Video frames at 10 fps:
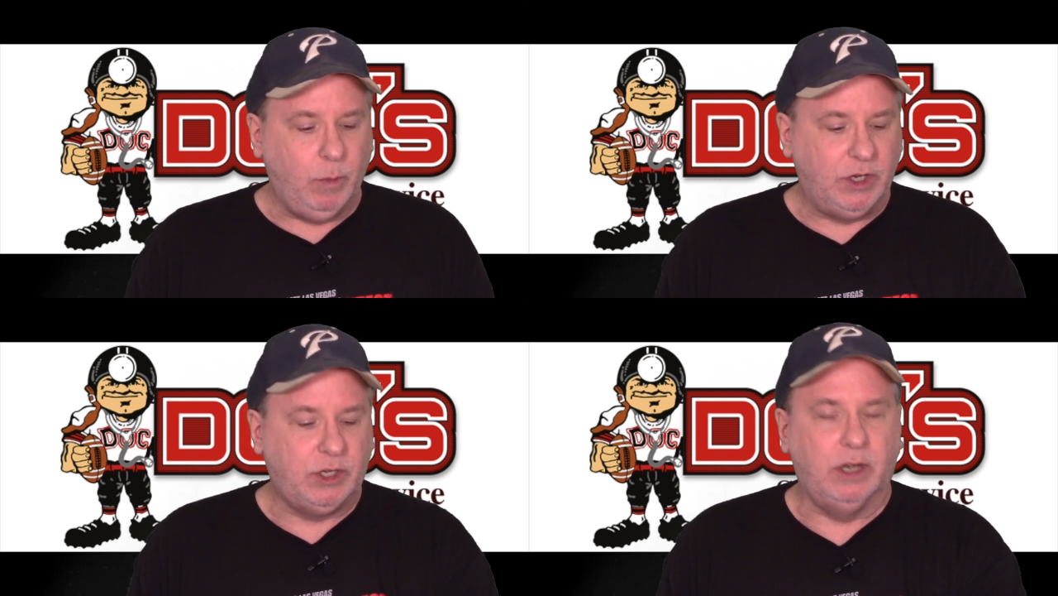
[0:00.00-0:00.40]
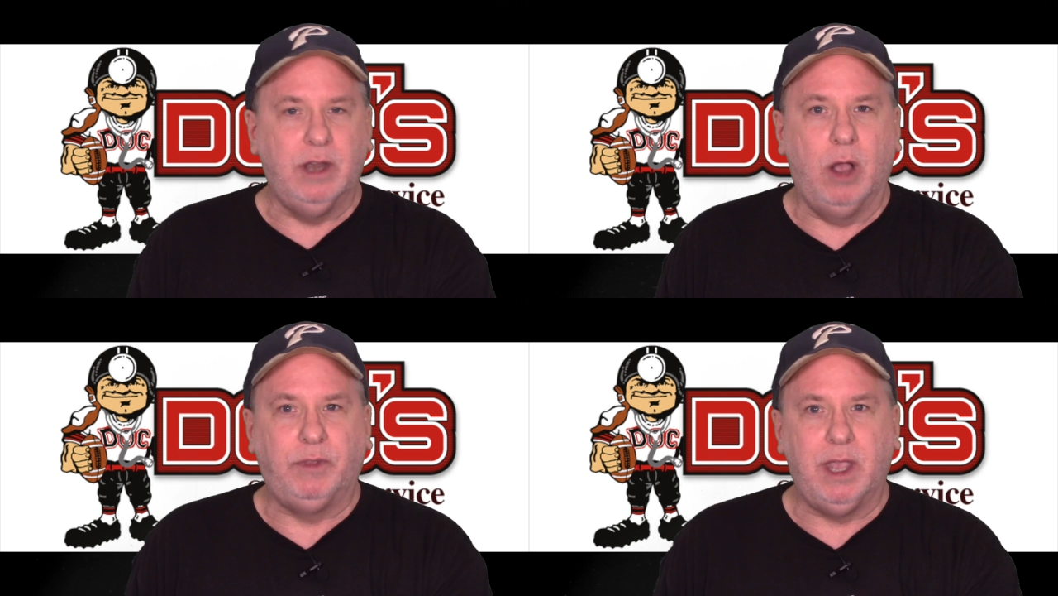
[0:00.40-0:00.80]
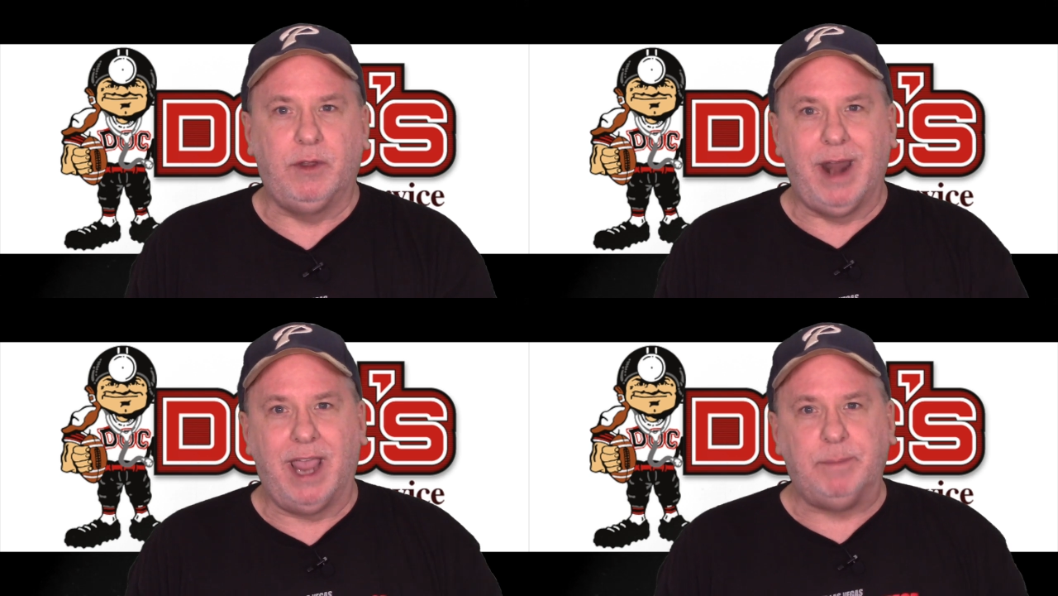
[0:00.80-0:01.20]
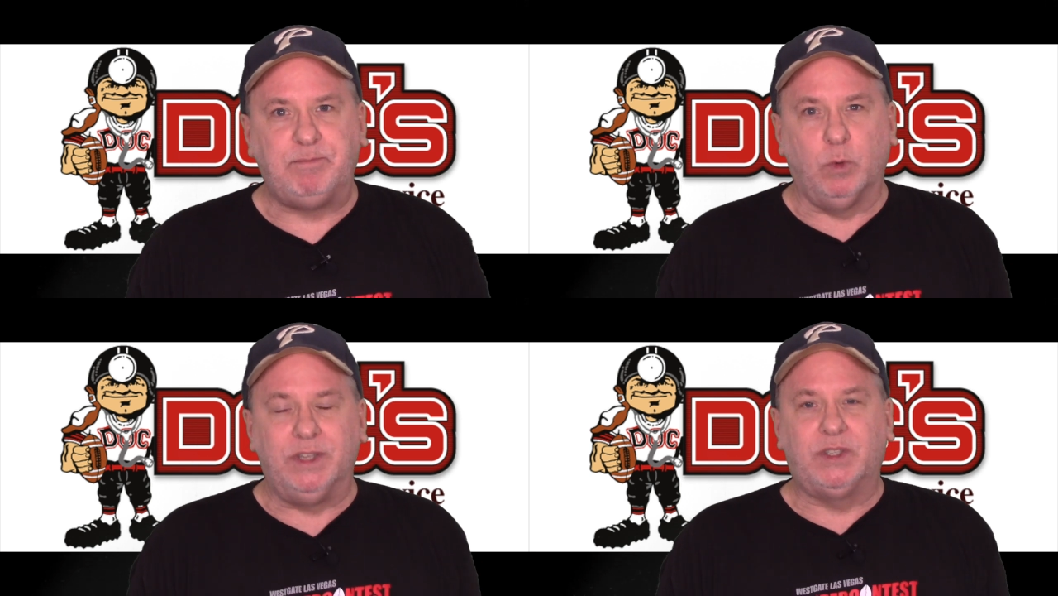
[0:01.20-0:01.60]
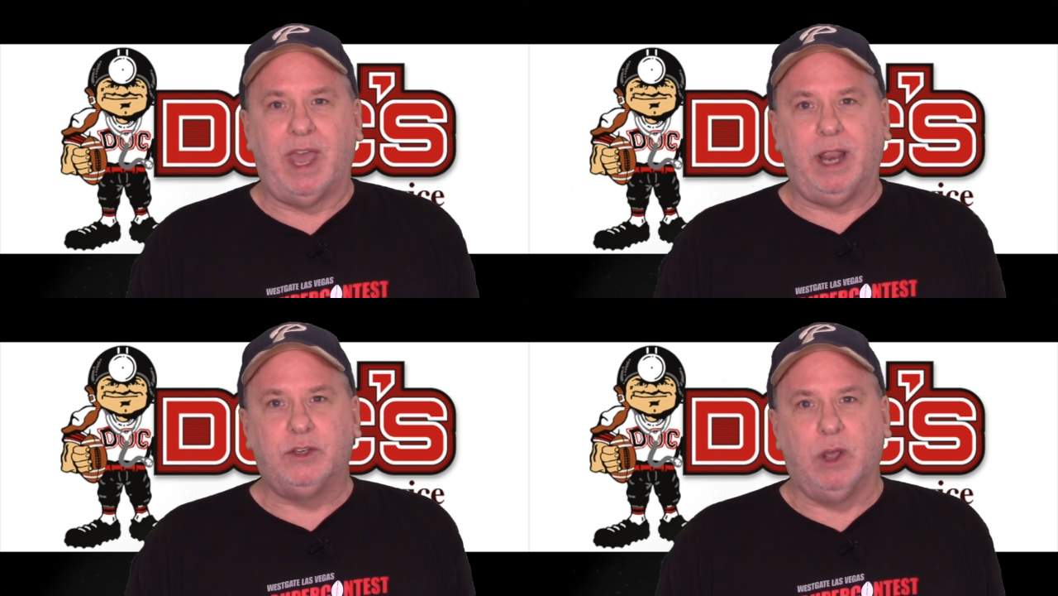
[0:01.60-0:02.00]
Speaker 1: we should note the other night when San
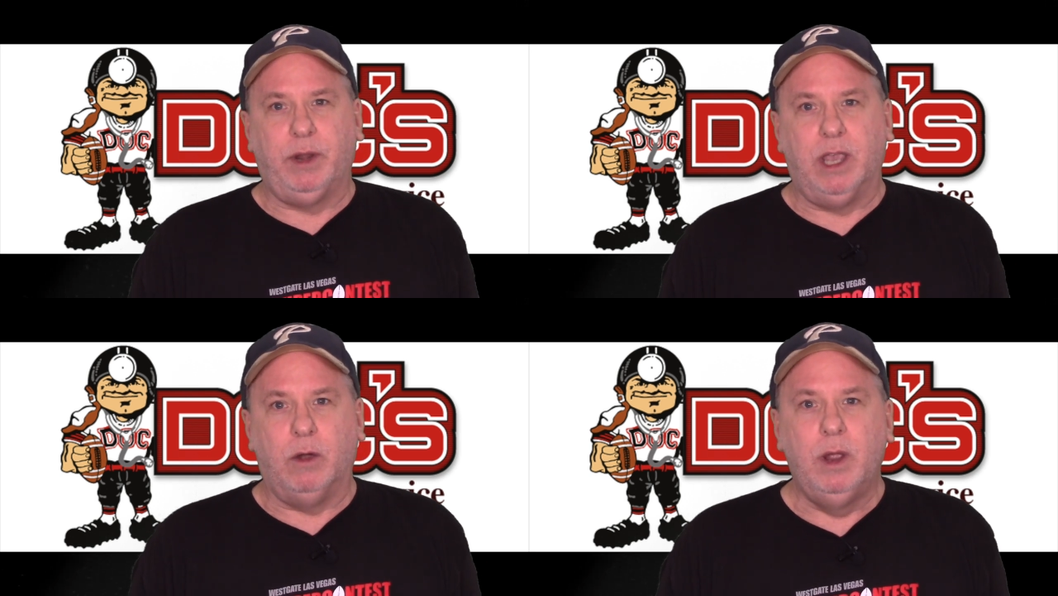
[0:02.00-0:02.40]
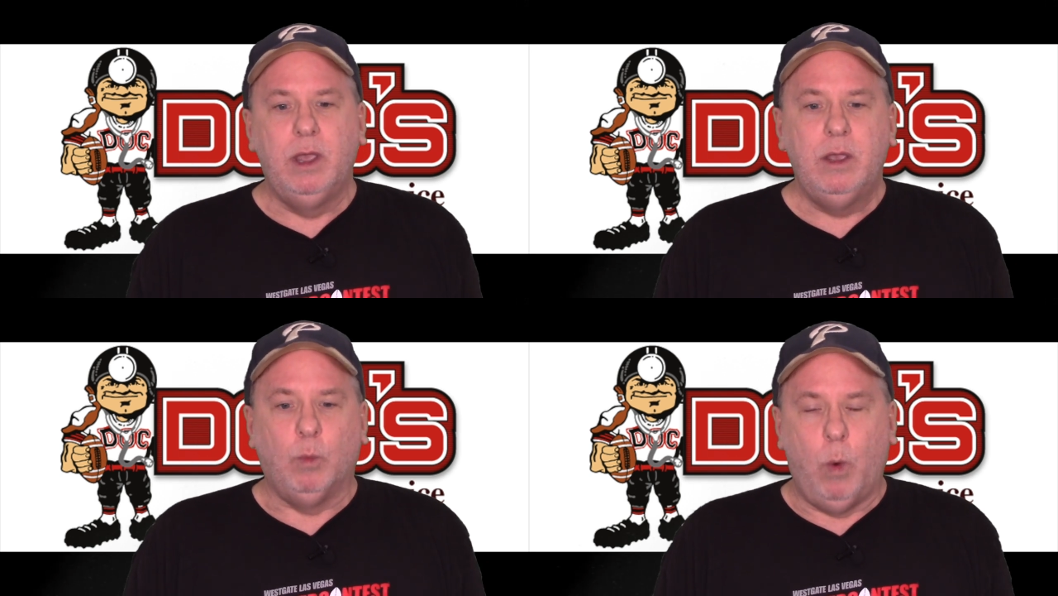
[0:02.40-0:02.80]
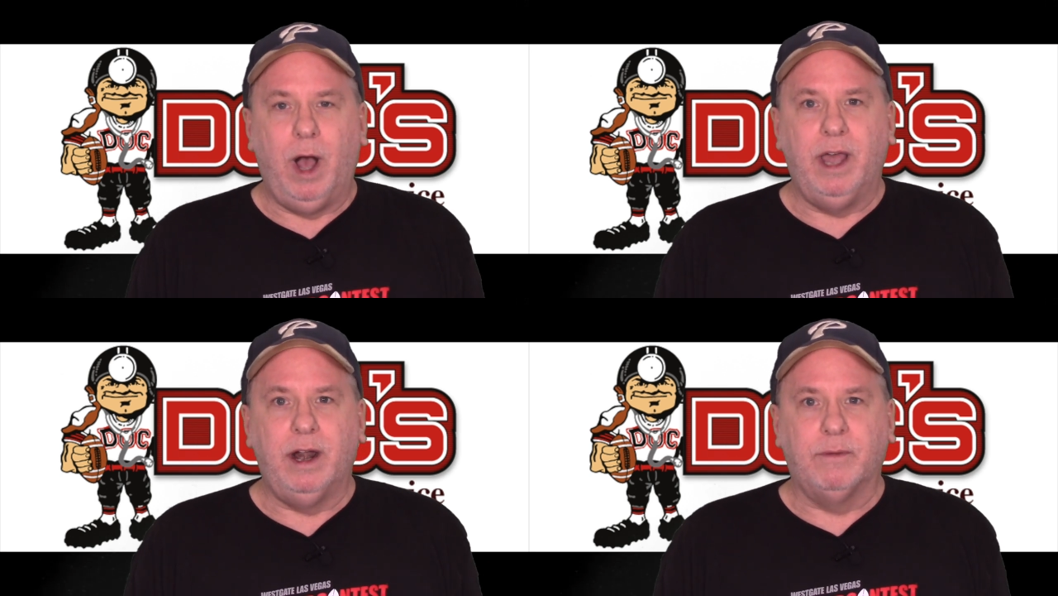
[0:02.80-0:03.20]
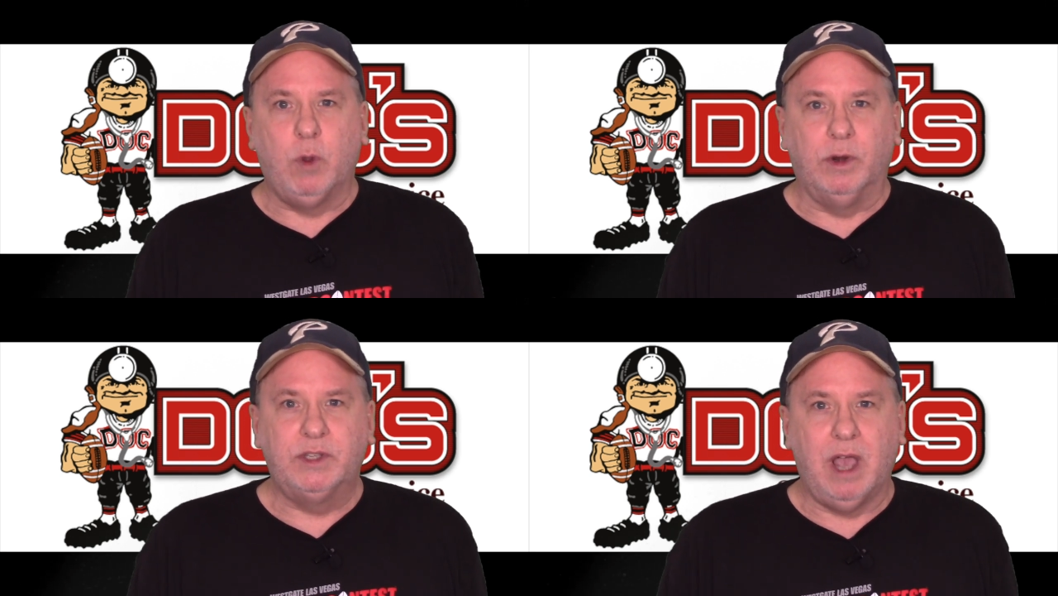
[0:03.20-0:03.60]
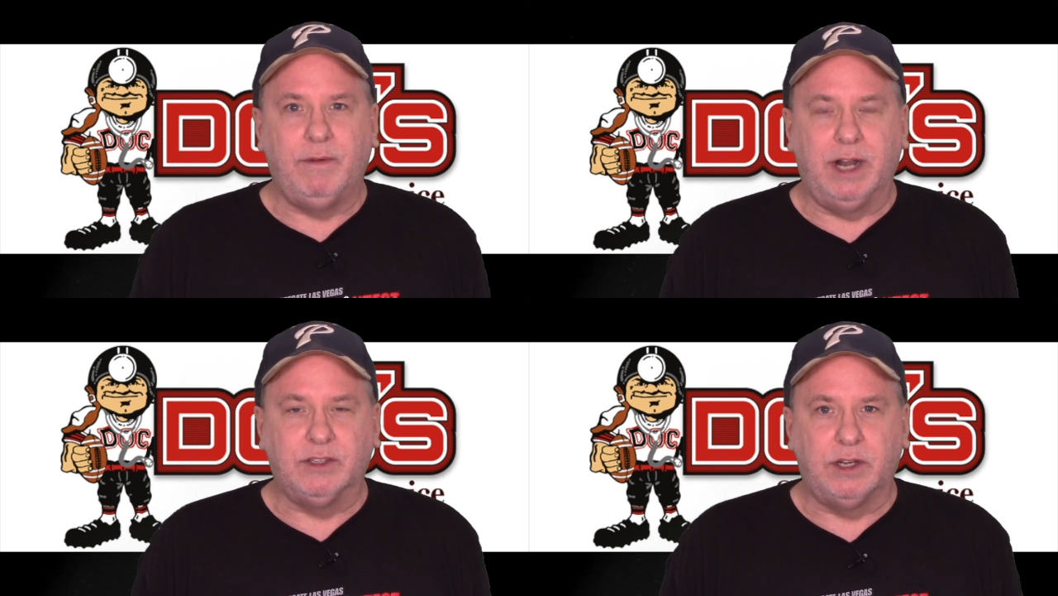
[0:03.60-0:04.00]
Antonio won, and of course
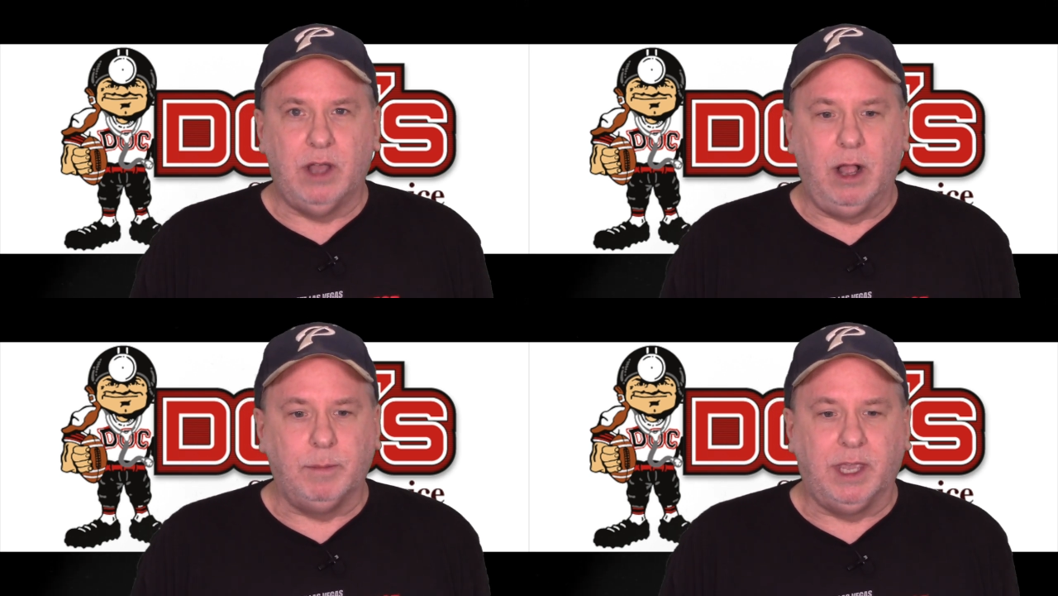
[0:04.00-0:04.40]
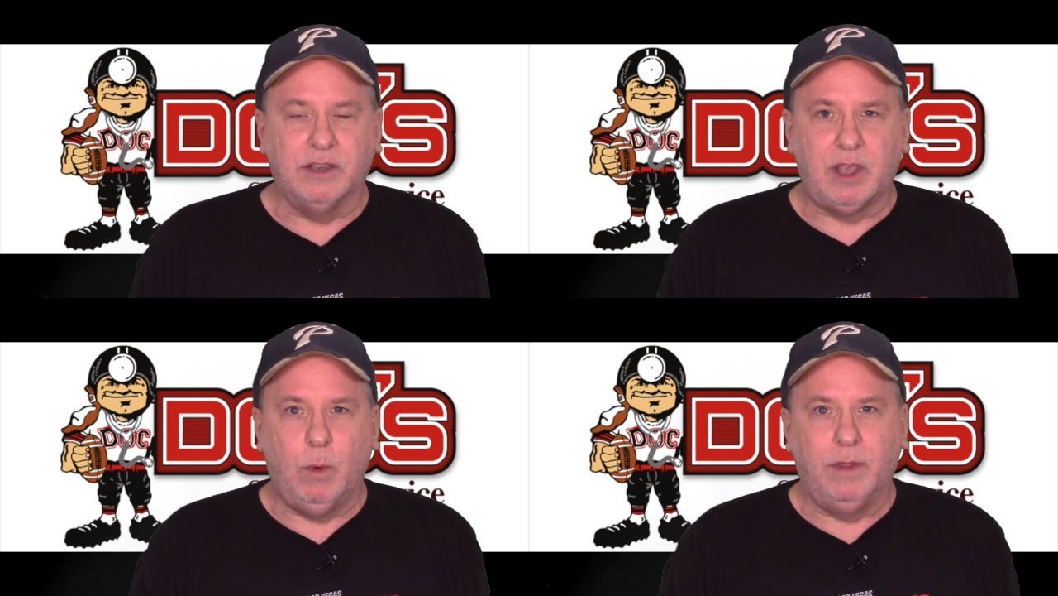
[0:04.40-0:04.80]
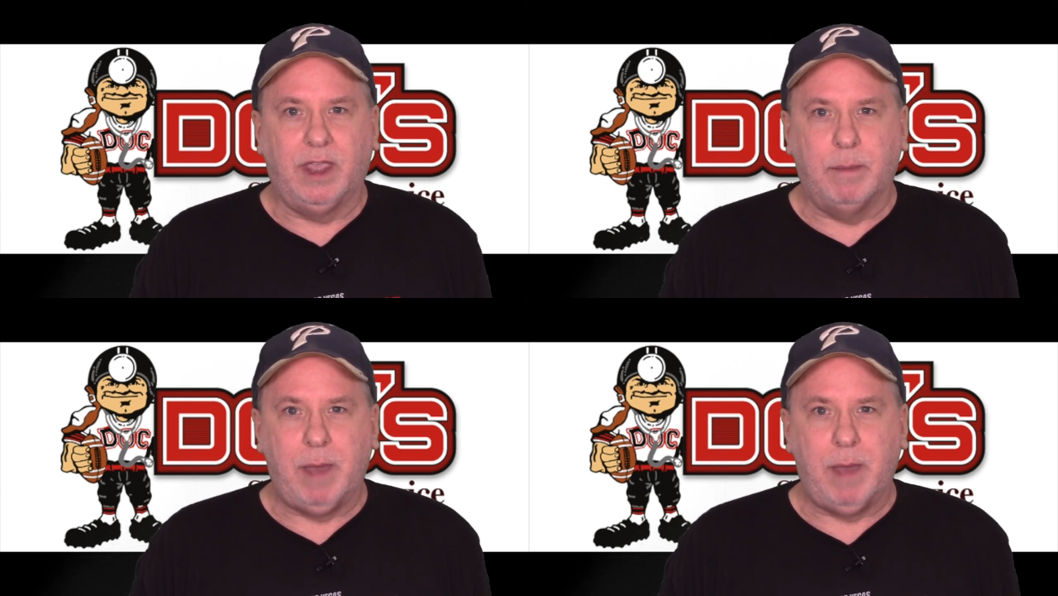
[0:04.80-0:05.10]
covered as a dog because they won the game